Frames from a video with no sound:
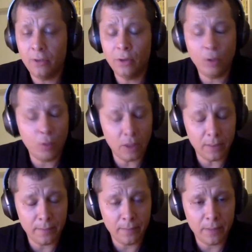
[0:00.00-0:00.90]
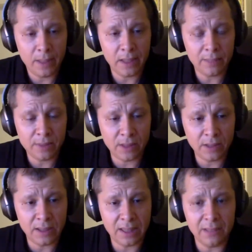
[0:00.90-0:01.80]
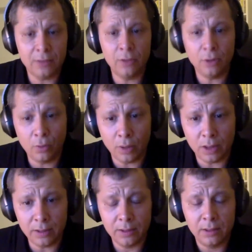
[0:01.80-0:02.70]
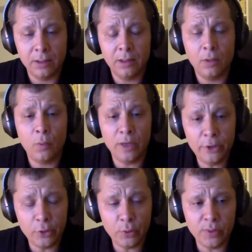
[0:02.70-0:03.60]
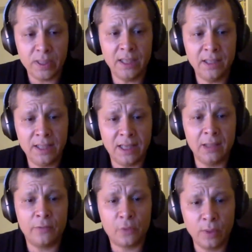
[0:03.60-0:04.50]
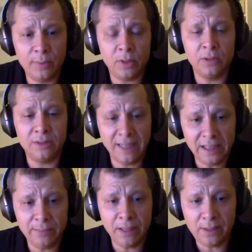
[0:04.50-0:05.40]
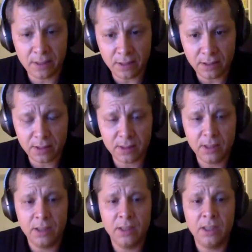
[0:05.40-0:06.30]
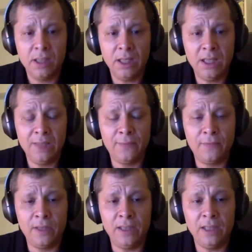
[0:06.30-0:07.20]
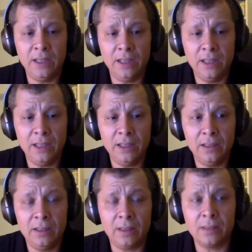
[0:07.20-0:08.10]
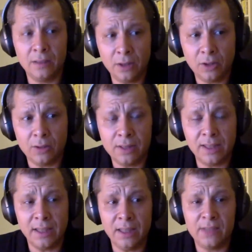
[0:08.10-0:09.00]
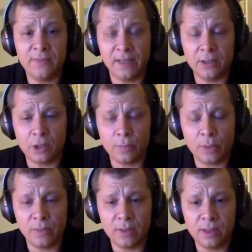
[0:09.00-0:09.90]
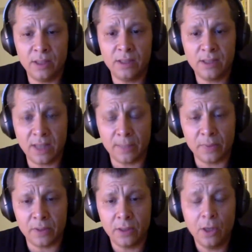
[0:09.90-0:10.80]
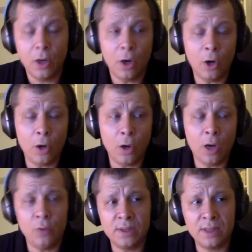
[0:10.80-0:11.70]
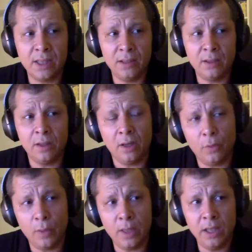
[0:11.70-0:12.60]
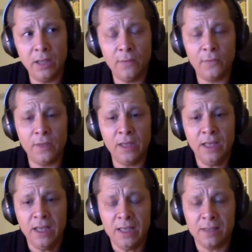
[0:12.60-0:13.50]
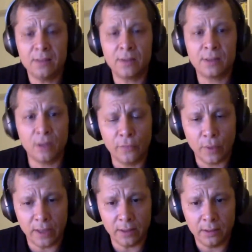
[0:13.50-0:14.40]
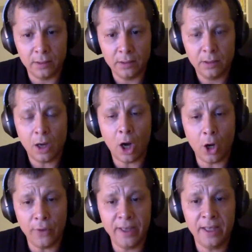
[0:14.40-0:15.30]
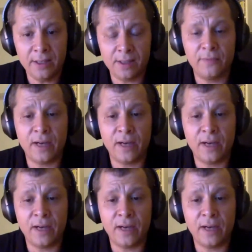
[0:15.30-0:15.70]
No one, and I'm saying that no one, will use any kind of crypto on a daily basis if he doesn't know that his financial privacy is kept. Or I would say in another way, if he is the sovereign on his